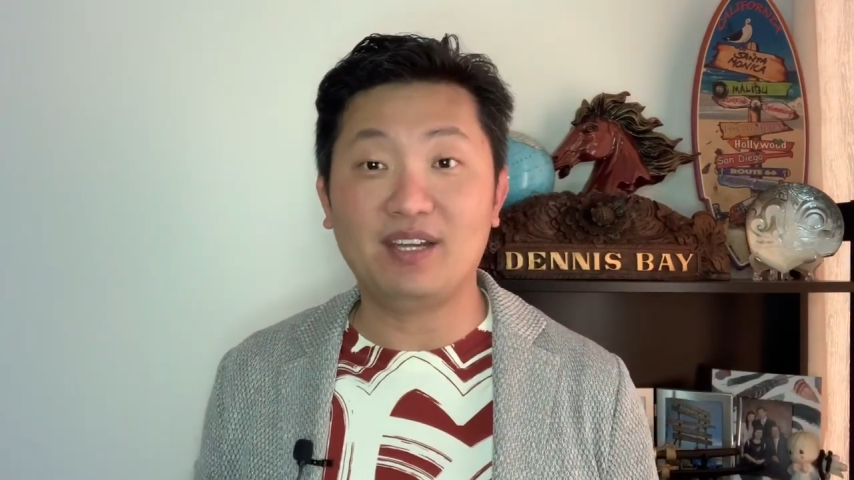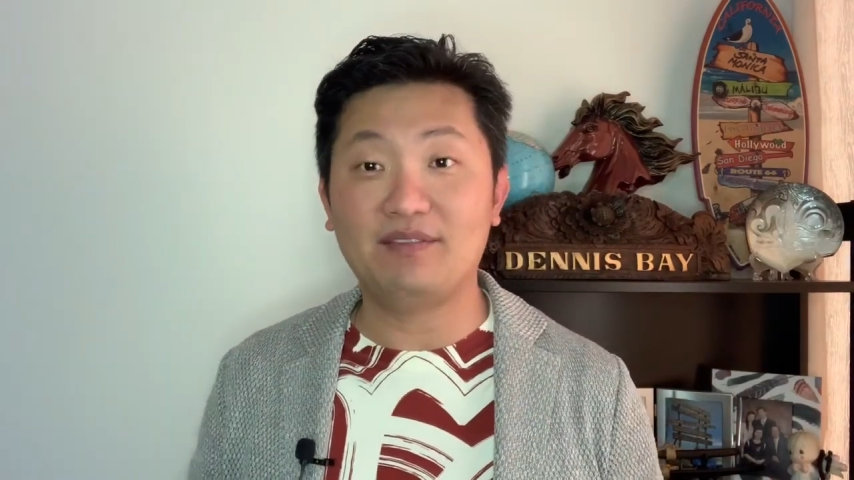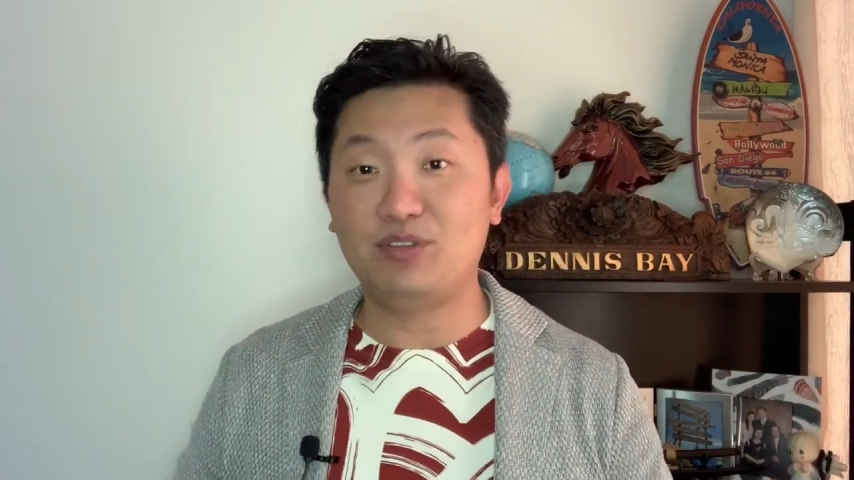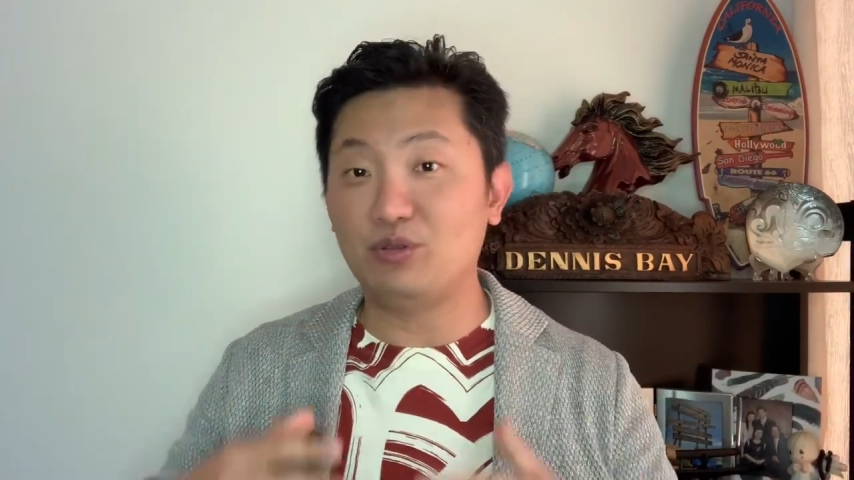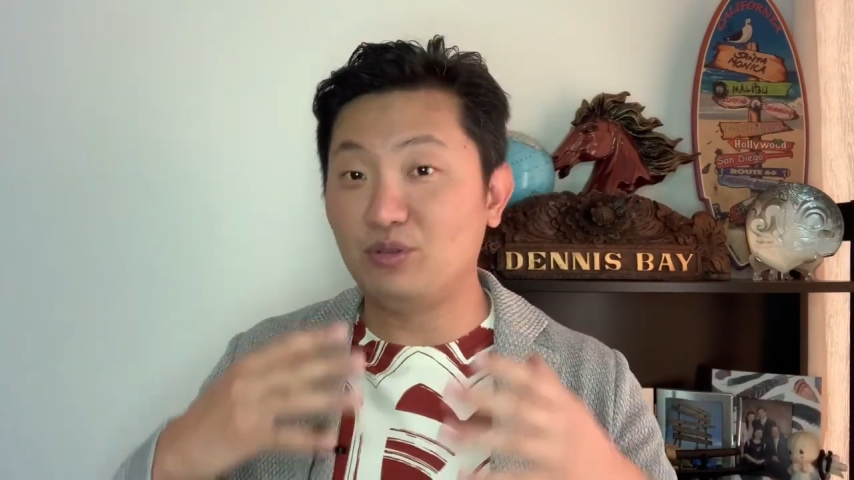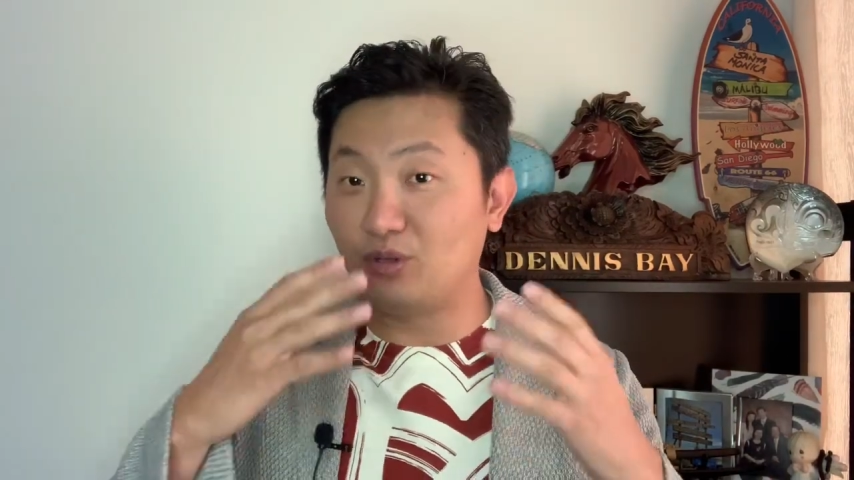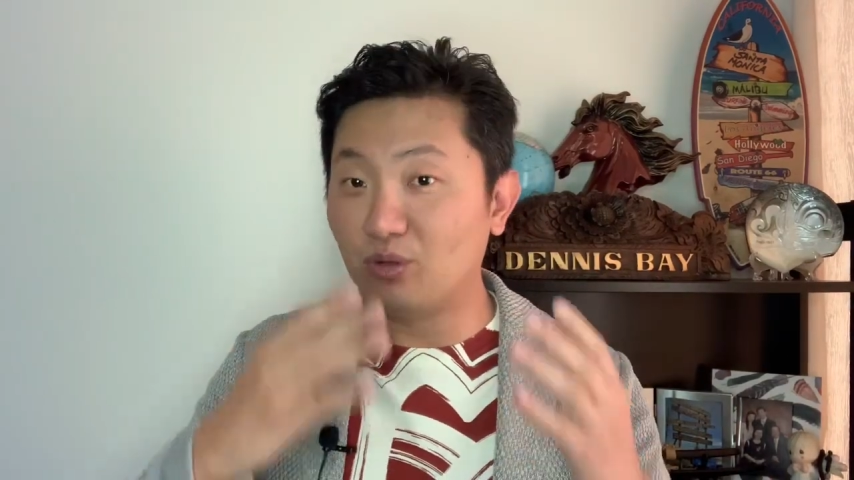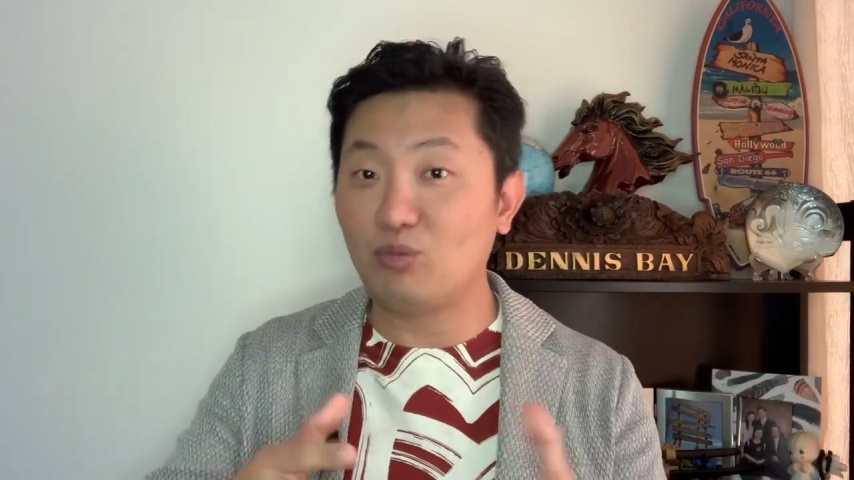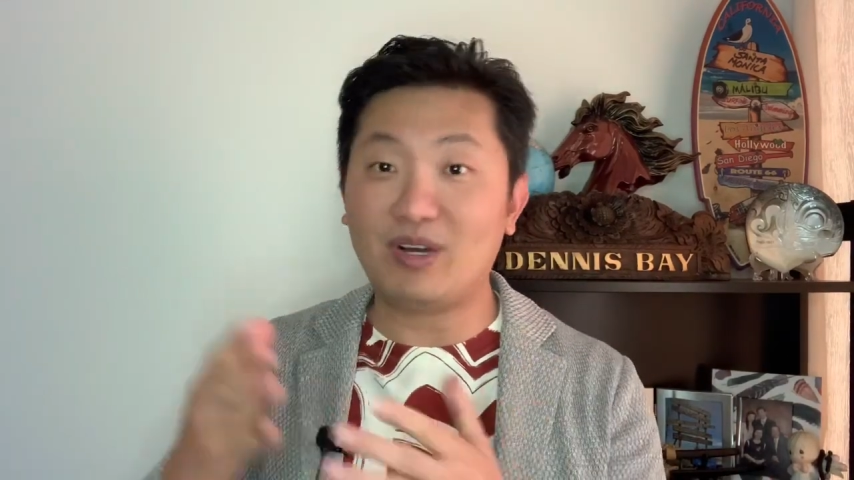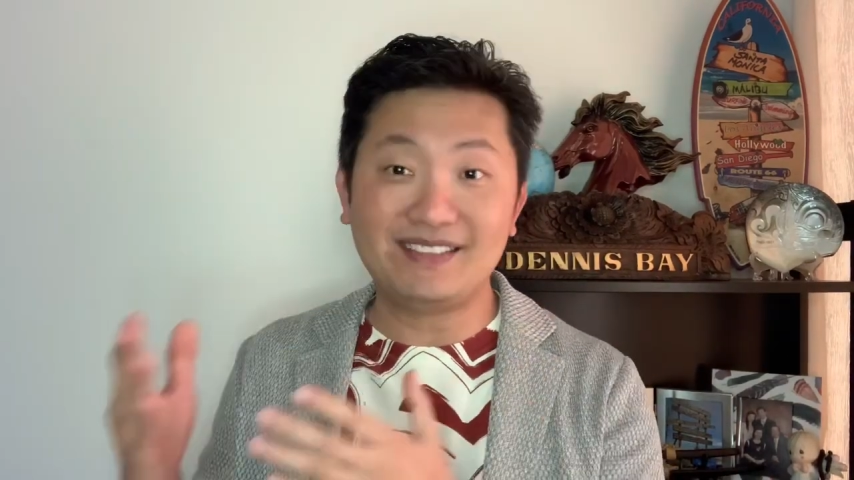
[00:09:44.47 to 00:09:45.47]
If you
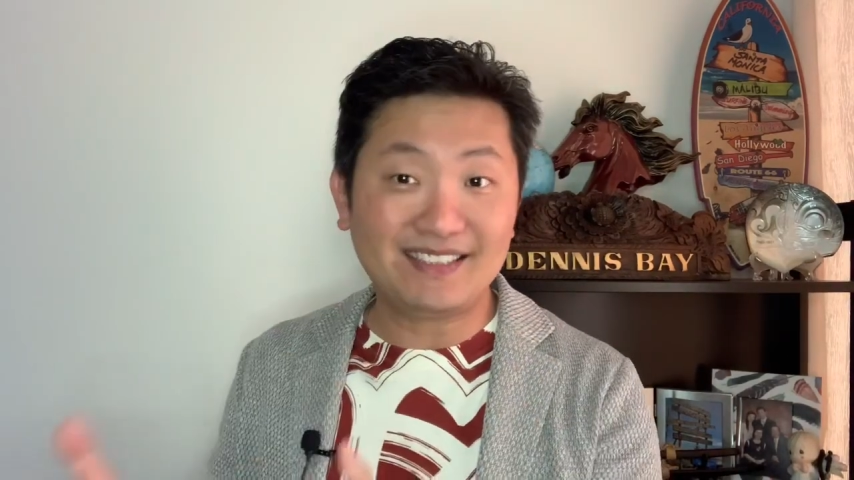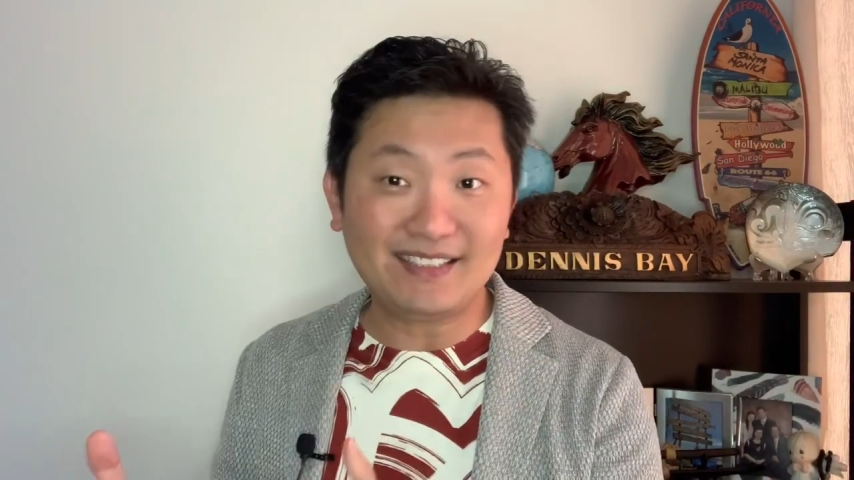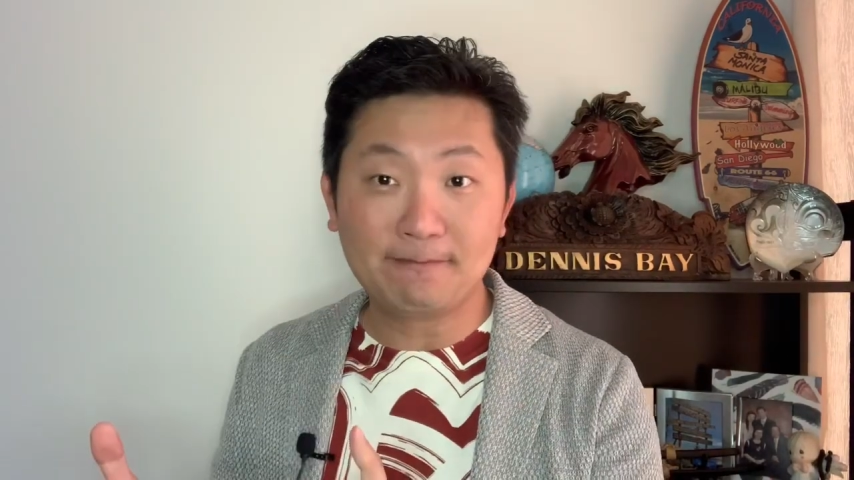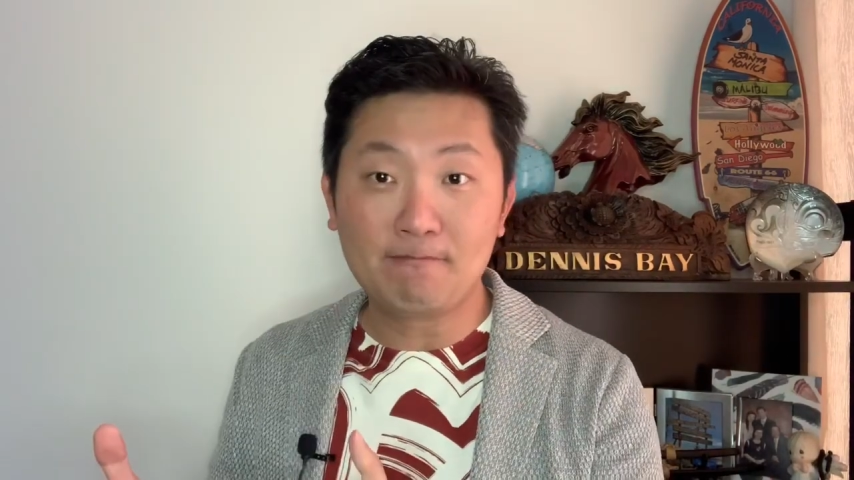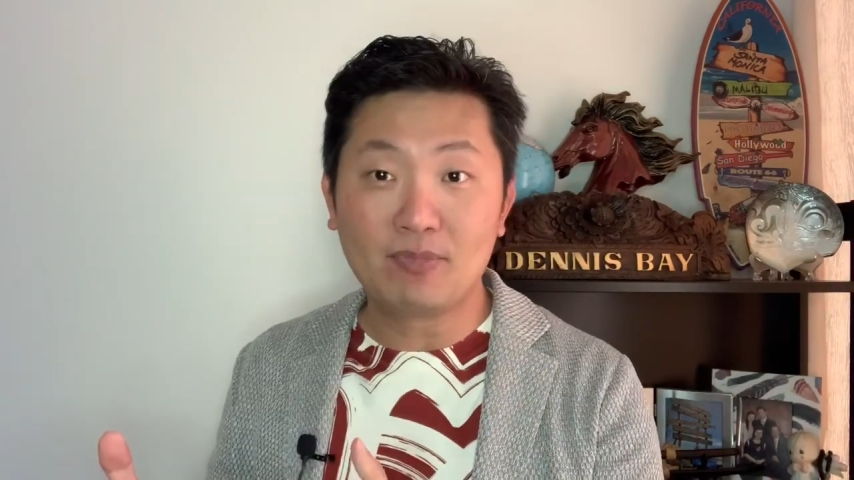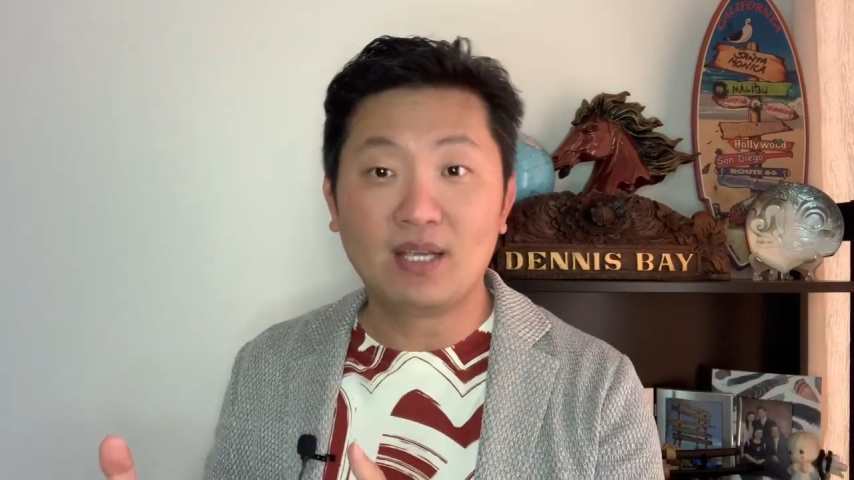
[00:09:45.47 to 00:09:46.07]
don't want it,